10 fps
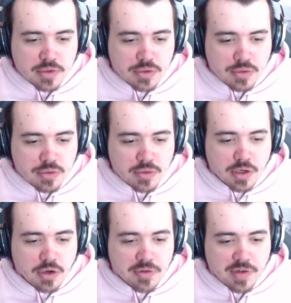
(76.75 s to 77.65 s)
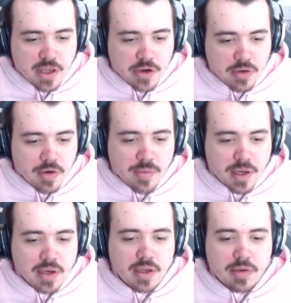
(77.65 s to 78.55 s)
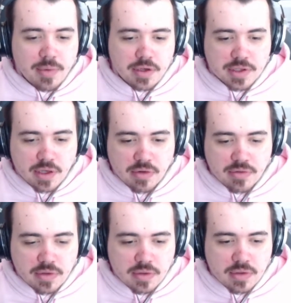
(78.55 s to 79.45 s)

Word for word: to cultivate your own ability to be yourself